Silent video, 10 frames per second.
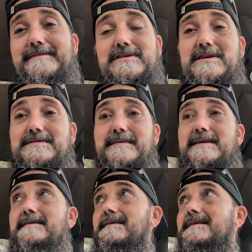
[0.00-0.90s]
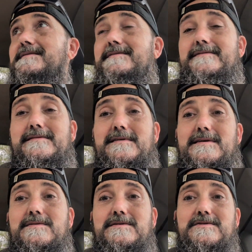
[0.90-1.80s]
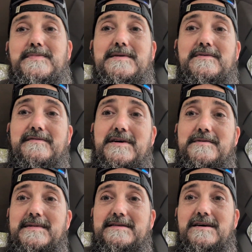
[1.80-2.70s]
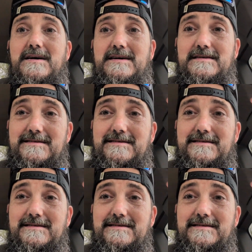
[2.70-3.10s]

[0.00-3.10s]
Trust me. You people have heard me talk.